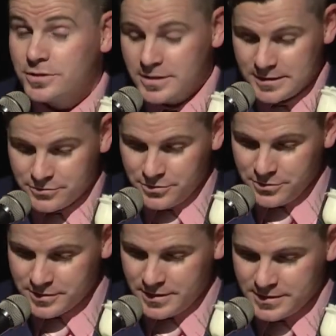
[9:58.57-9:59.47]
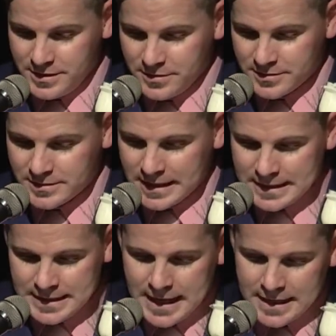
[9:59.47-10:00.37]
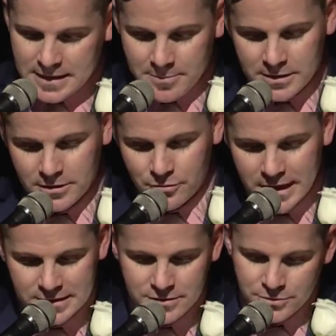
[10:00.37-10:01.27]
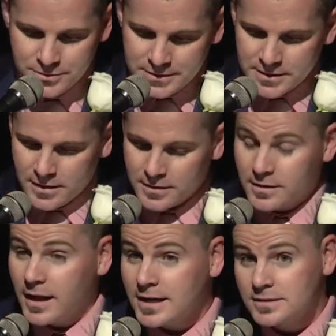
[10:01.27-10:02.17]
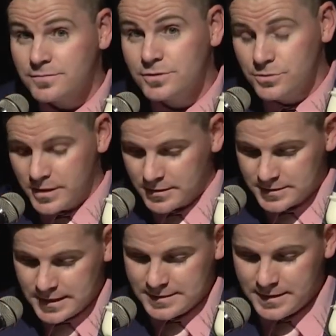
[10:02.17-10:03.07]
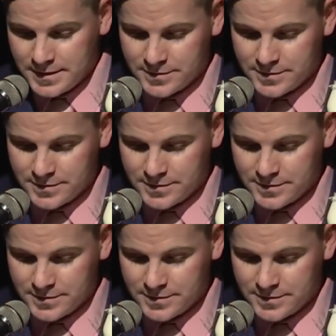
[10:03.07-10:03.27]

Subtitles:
to introduce this year's second academically ranked student and the class of 2018